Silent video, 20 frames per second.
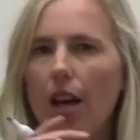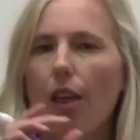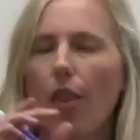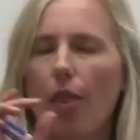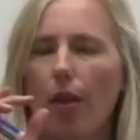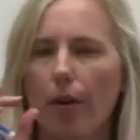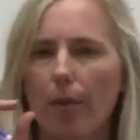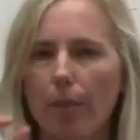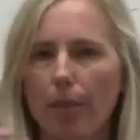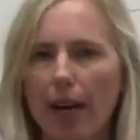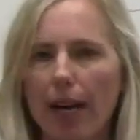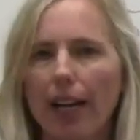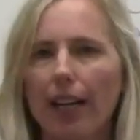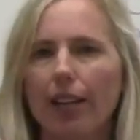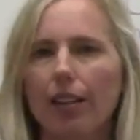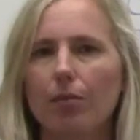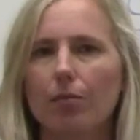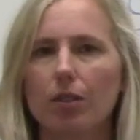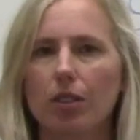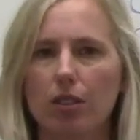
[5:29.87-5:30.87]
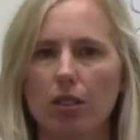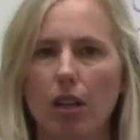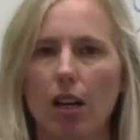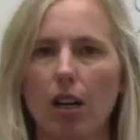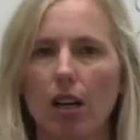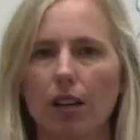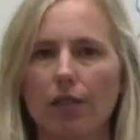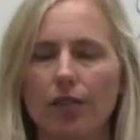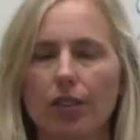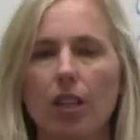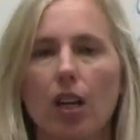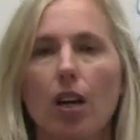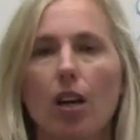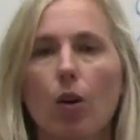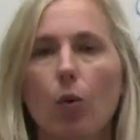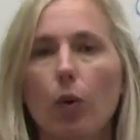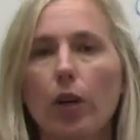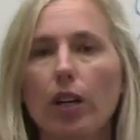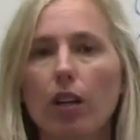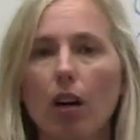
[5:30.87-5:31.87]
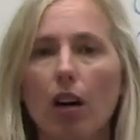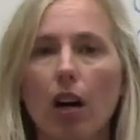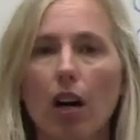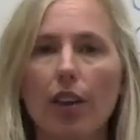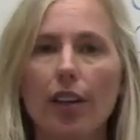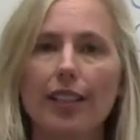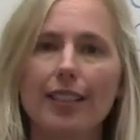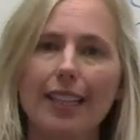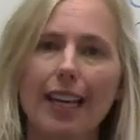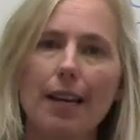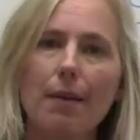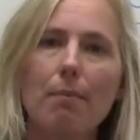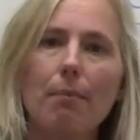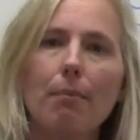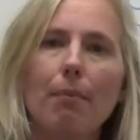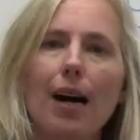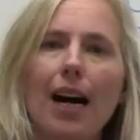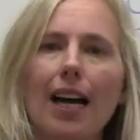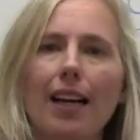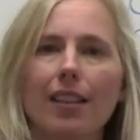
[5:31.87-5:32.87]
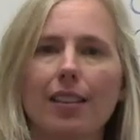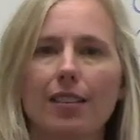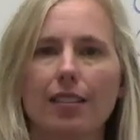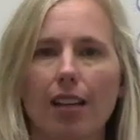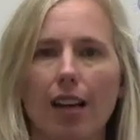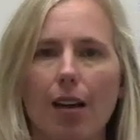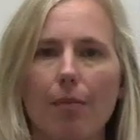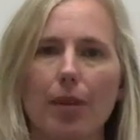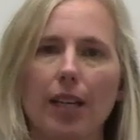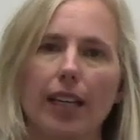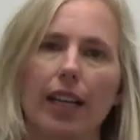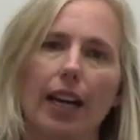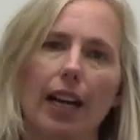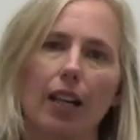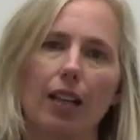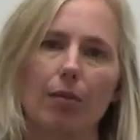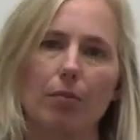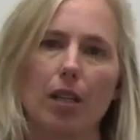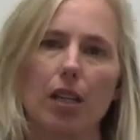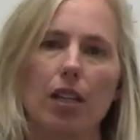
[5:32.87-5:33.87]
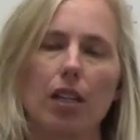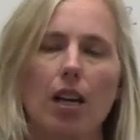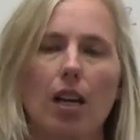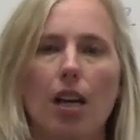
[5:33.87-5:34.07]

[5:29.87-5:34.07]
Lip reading: They're by themselves. We call this a monatomic element.